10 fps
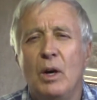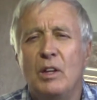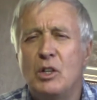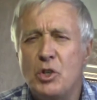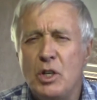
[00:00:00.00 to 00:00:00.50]

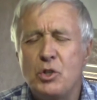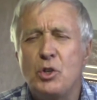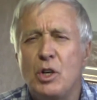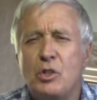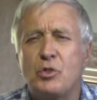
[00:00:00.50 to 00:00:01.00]
The church
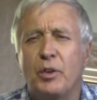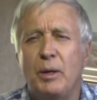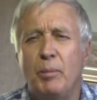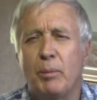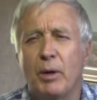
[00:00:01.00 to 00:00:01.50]
history,
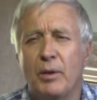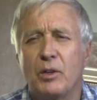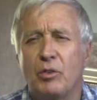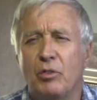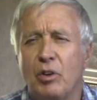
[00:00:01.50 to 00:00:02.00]
my
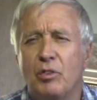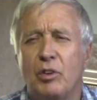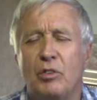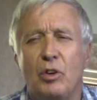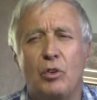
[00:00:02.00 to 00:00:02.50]
brothers and
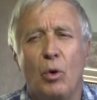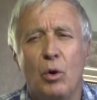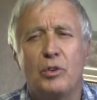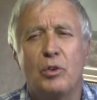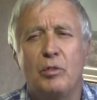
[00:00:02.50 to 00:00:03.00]
sisters, is
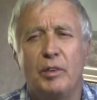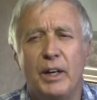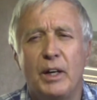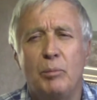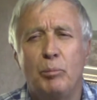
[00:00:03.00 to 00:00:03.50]
also
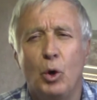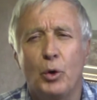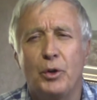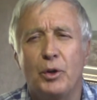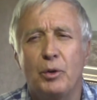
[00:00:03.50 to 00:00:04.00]
very
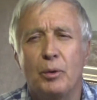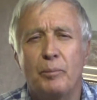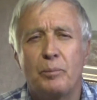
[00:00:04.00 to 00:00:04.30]
important